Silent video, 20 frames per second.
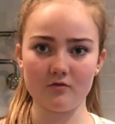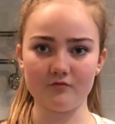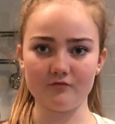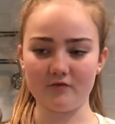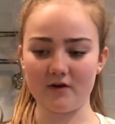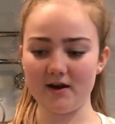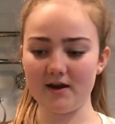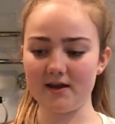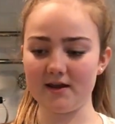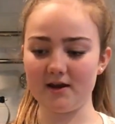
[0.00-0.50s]

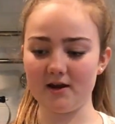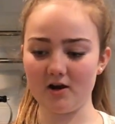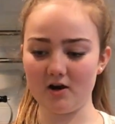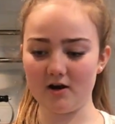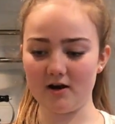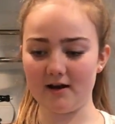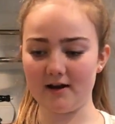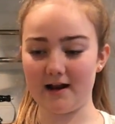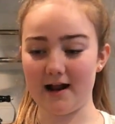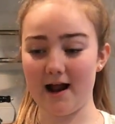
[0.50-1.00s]
Right
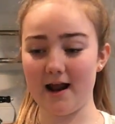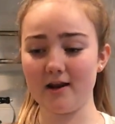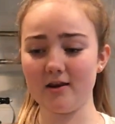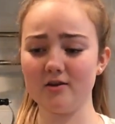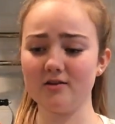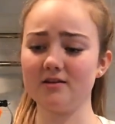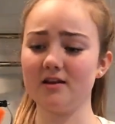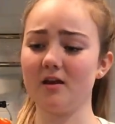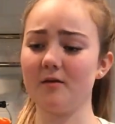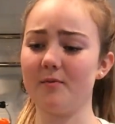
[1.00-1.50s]
here, it kind of
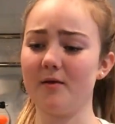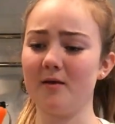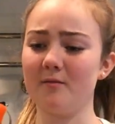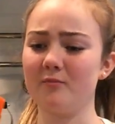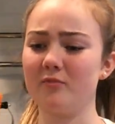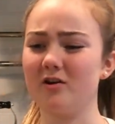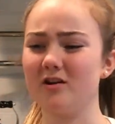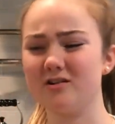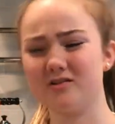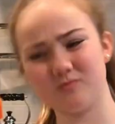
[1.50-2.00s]
looks like a
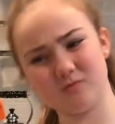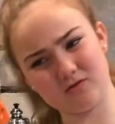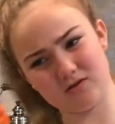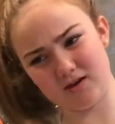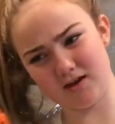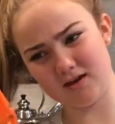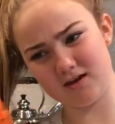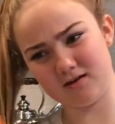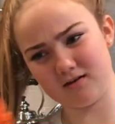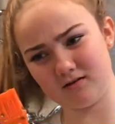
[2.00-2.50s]
paintbrush with
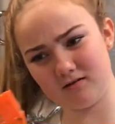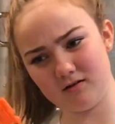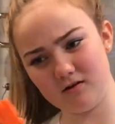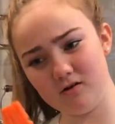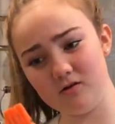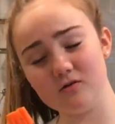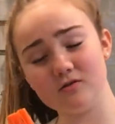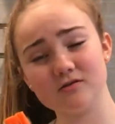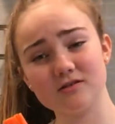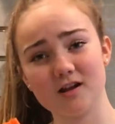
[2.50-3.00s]
like
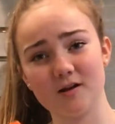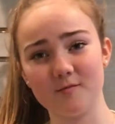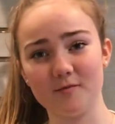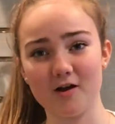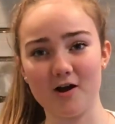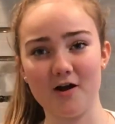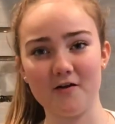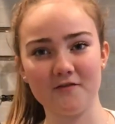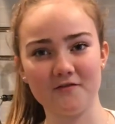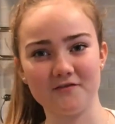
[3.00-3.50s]
noodles coming
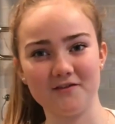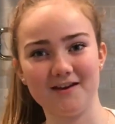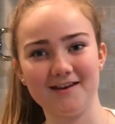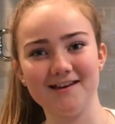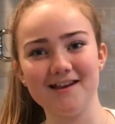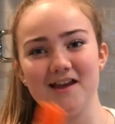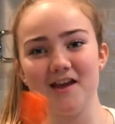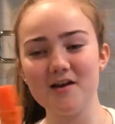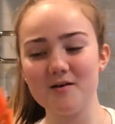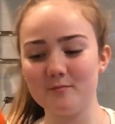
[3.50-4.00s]
off of it,
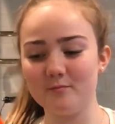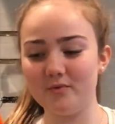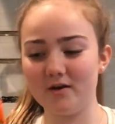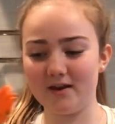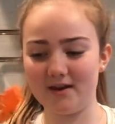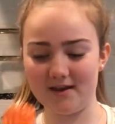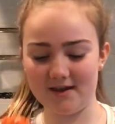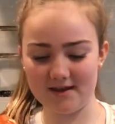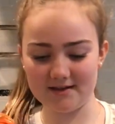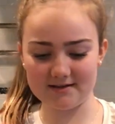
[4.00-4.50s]

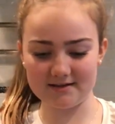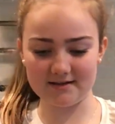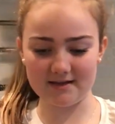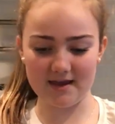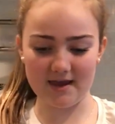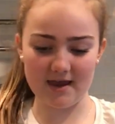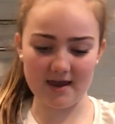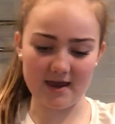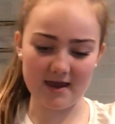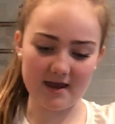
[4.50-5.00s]
but it's
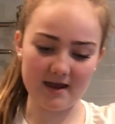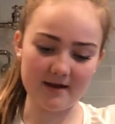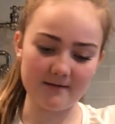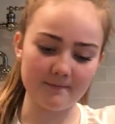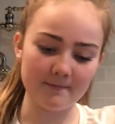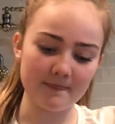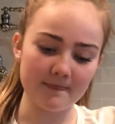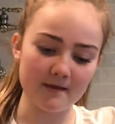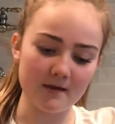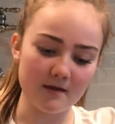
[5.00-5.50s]

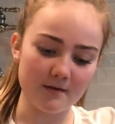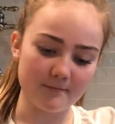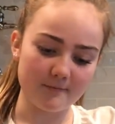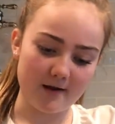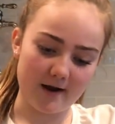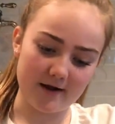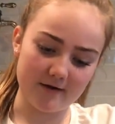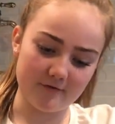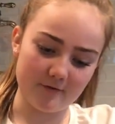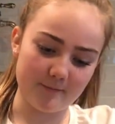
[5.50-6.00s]
a
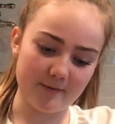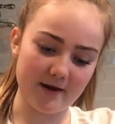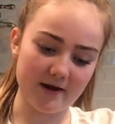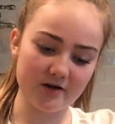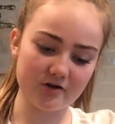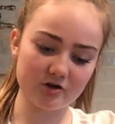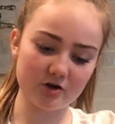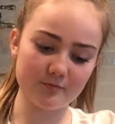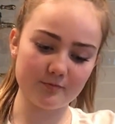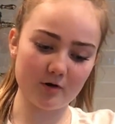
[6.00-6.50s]
kind of a
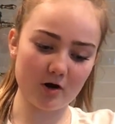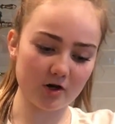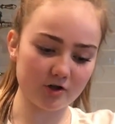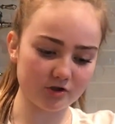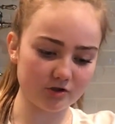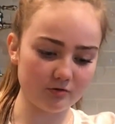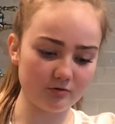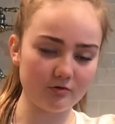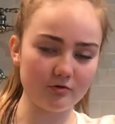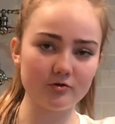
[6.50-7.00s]
pastry
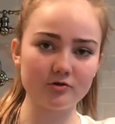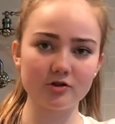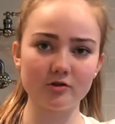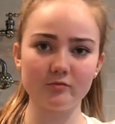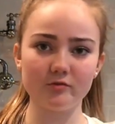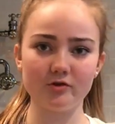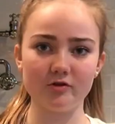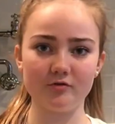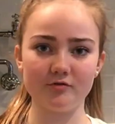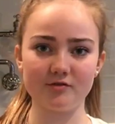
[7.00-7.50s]
brush. You usually
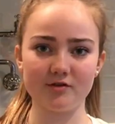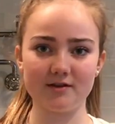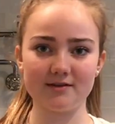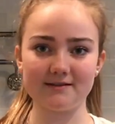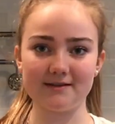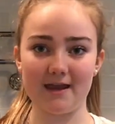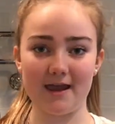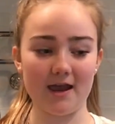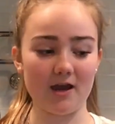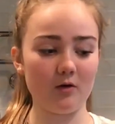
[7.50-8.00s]
would use this
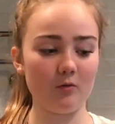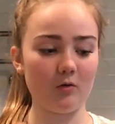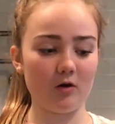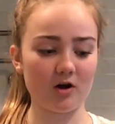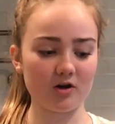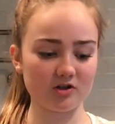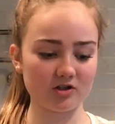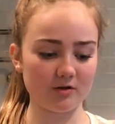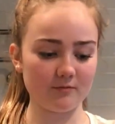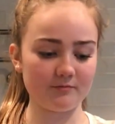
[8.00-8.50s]
to egg
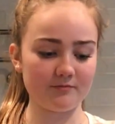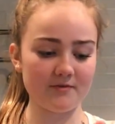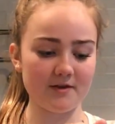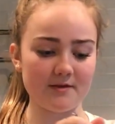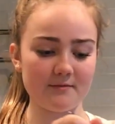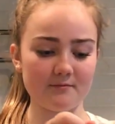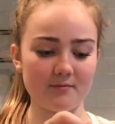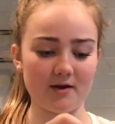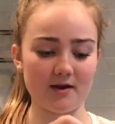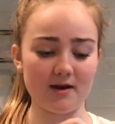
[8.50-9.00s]
wash
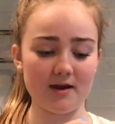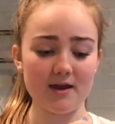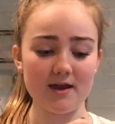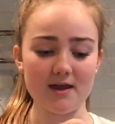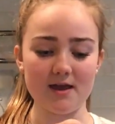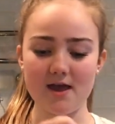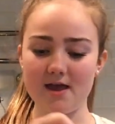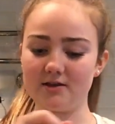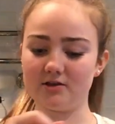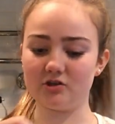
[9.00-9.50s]
something, but
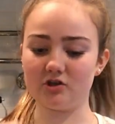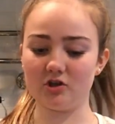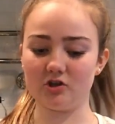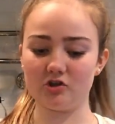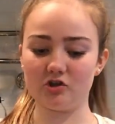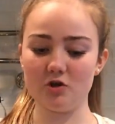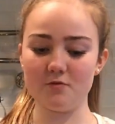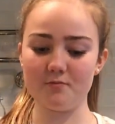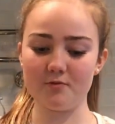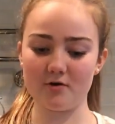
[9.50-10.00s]
it's a
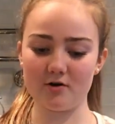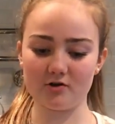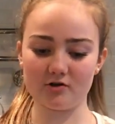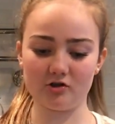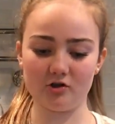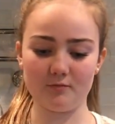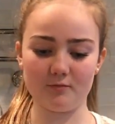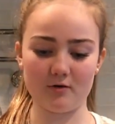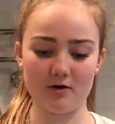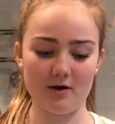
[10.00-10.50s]
super,
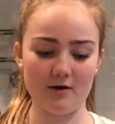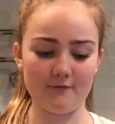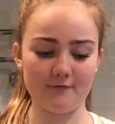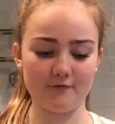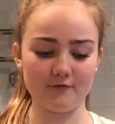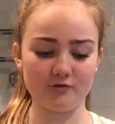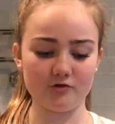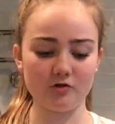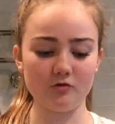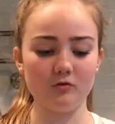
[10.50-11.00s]
super
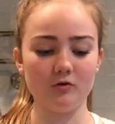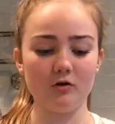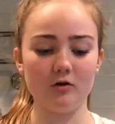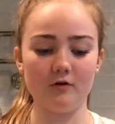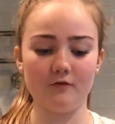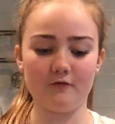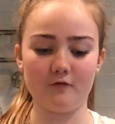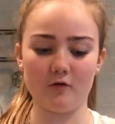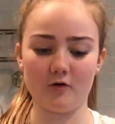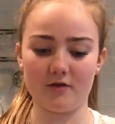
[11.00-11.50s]
helpful tool
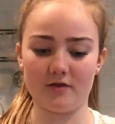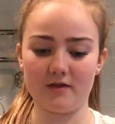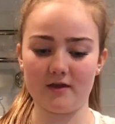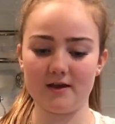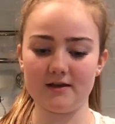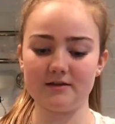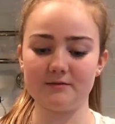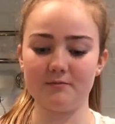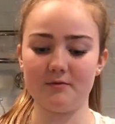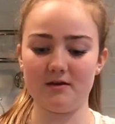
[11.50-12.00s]
for
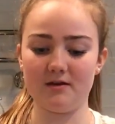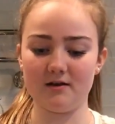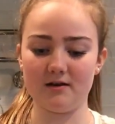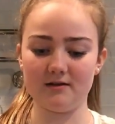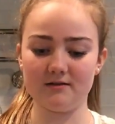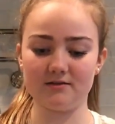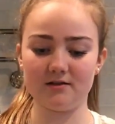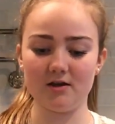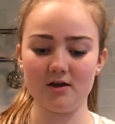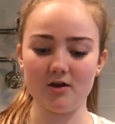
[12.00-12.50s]
this
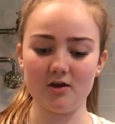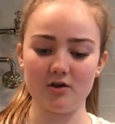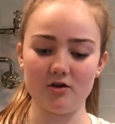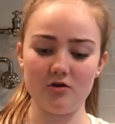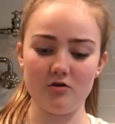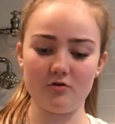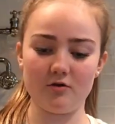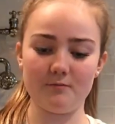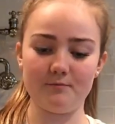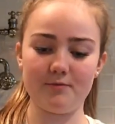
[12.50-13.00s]
because
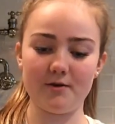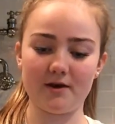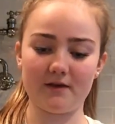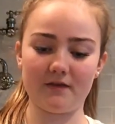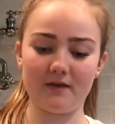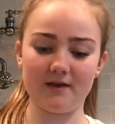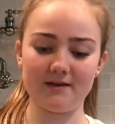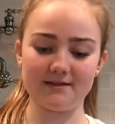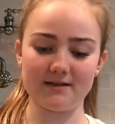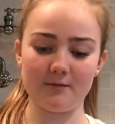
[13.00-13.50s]
you can pick
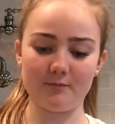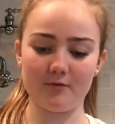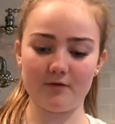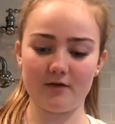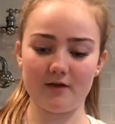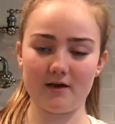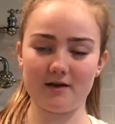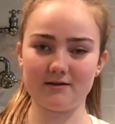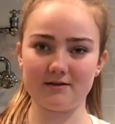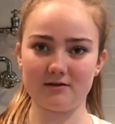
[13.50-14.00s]
things up with
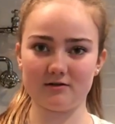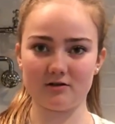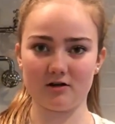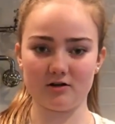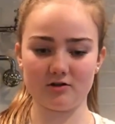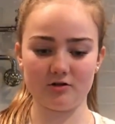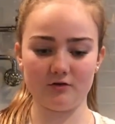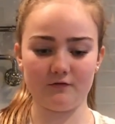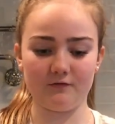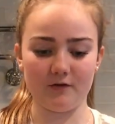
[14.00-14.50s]
it because it's
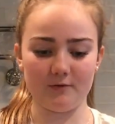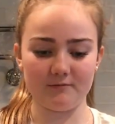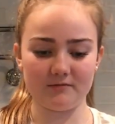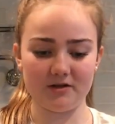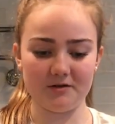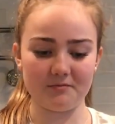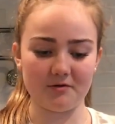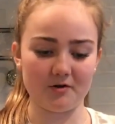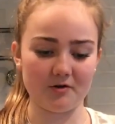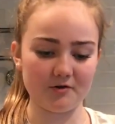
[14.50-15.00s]
not too
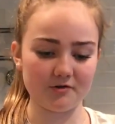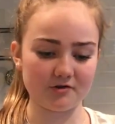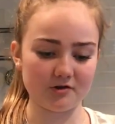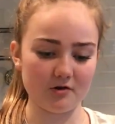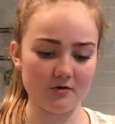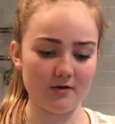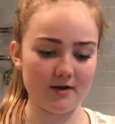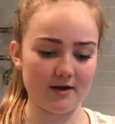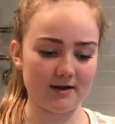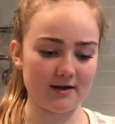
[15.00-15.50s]
flimsy, but
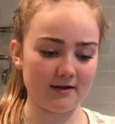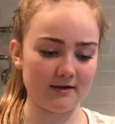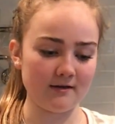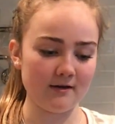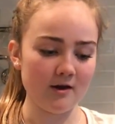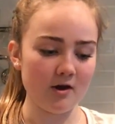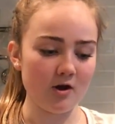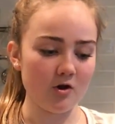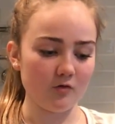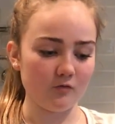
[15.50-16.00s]
also it can
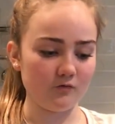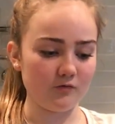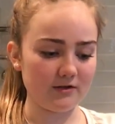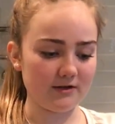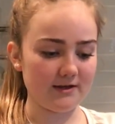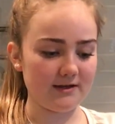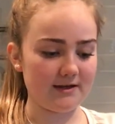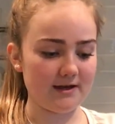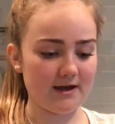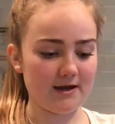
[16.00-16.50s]

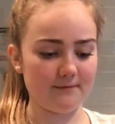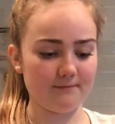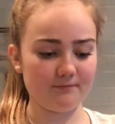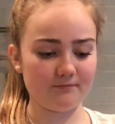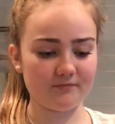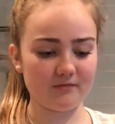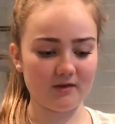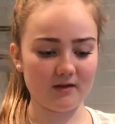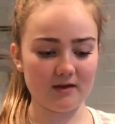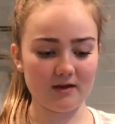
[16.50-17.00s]
really get
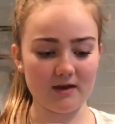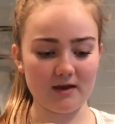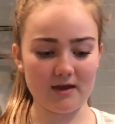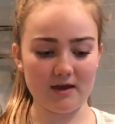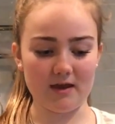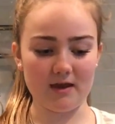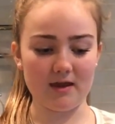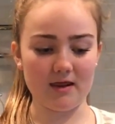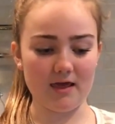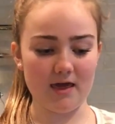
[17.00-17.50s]

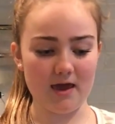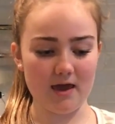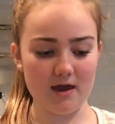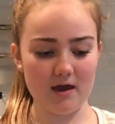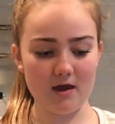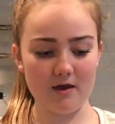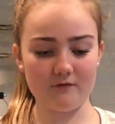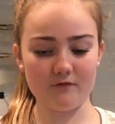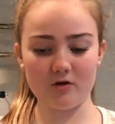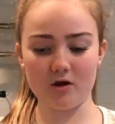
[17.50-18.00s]
it in
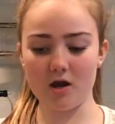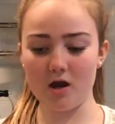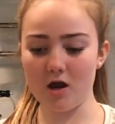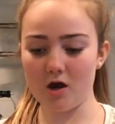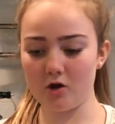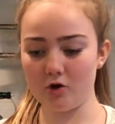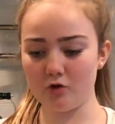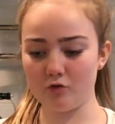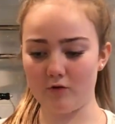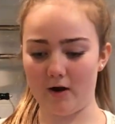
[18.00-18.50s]
every
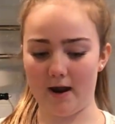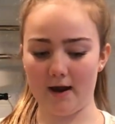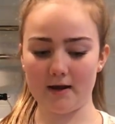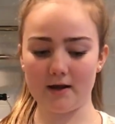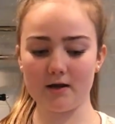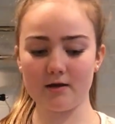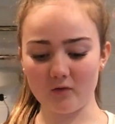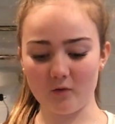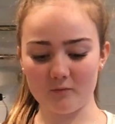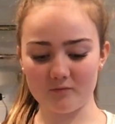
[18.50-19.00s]

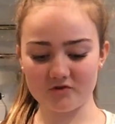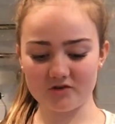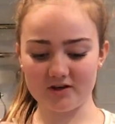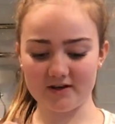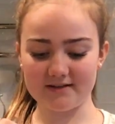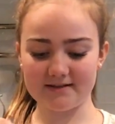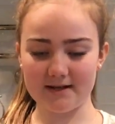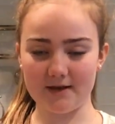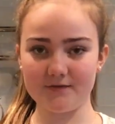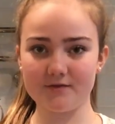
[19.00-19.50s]
crack. I'm just
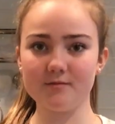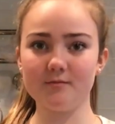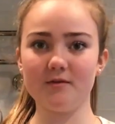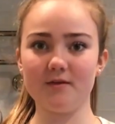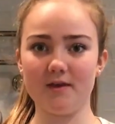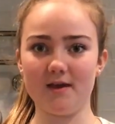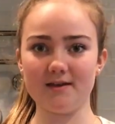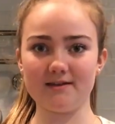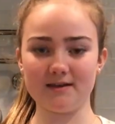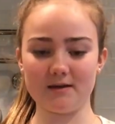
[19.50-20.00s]
gonna save some of
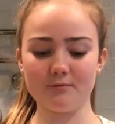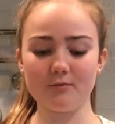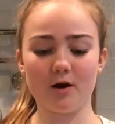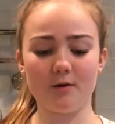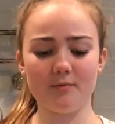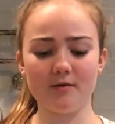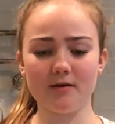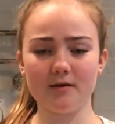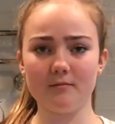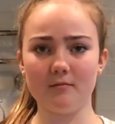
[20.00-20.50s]
this and
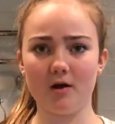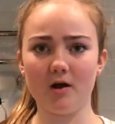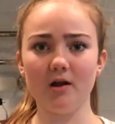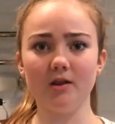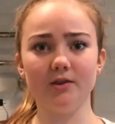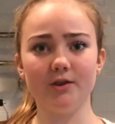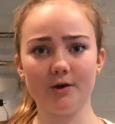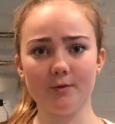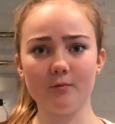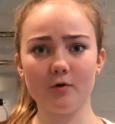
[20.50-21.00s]
probably gonna melt
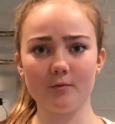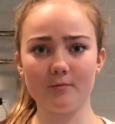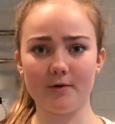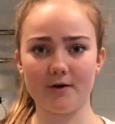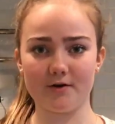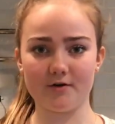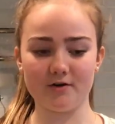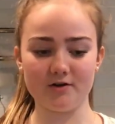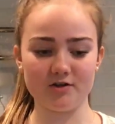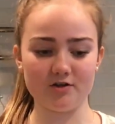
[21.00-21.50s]
a little more
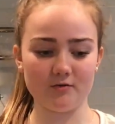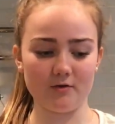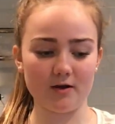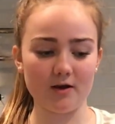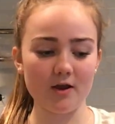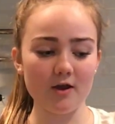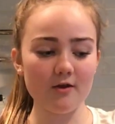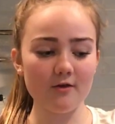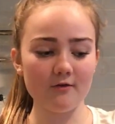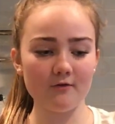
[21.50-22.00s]
butter into
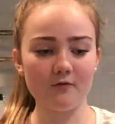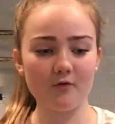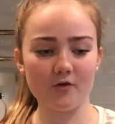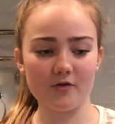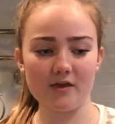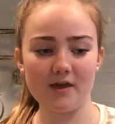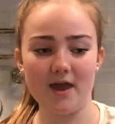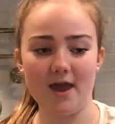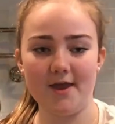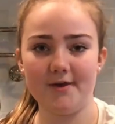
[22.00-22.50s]
it for
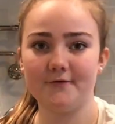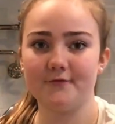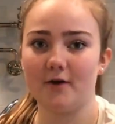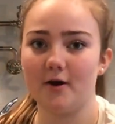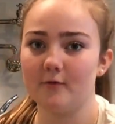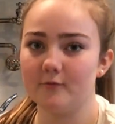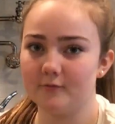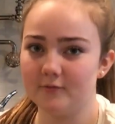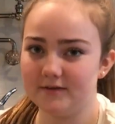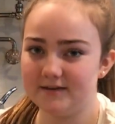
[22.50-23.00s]
the end
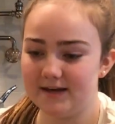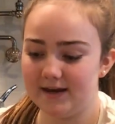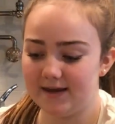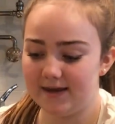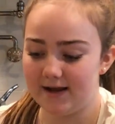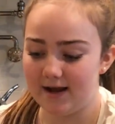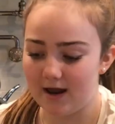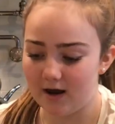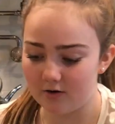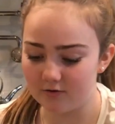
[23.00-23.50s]
right when we take
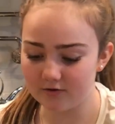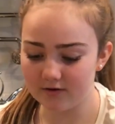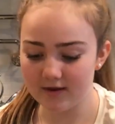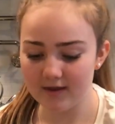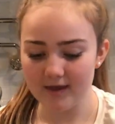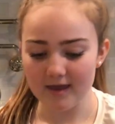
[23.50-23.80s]
it out.